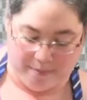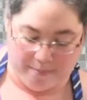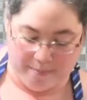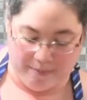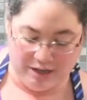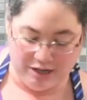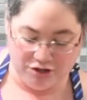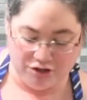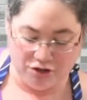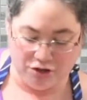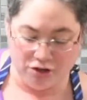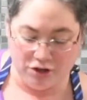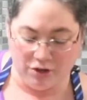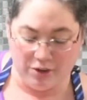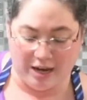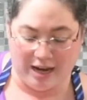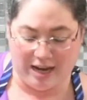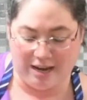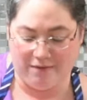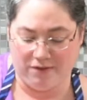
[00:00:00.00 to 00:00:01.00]
make sure
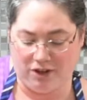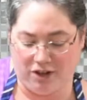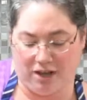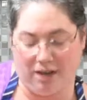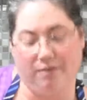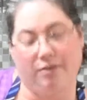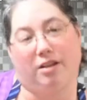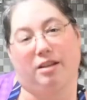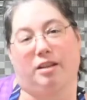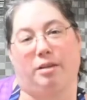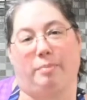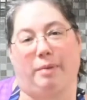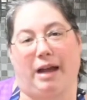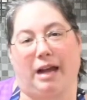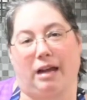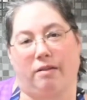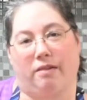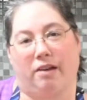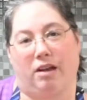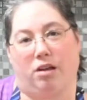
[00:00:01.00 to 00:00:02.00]
you have your oven in the
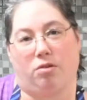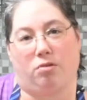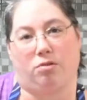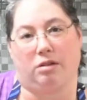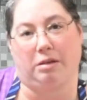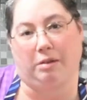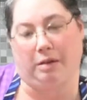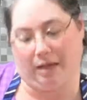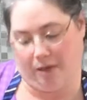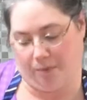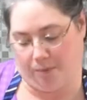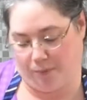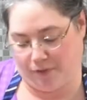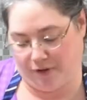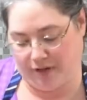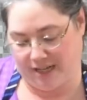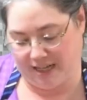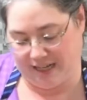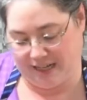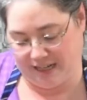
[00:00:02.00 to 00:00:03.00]
background getting
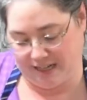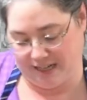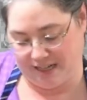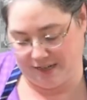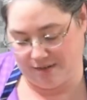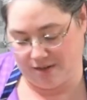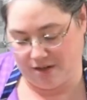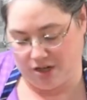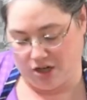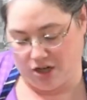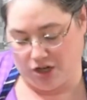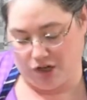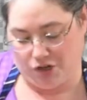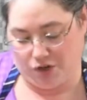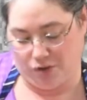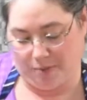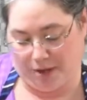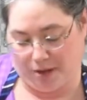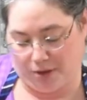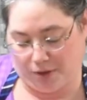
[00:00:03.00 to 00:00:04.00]
preheated
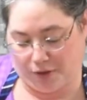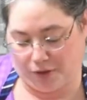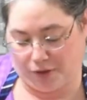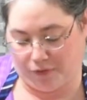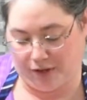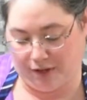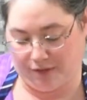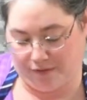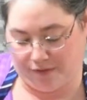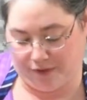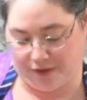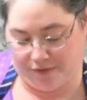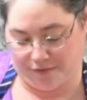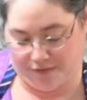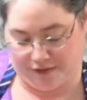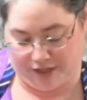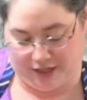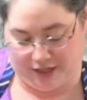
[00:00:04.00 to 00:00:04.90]
to about 350.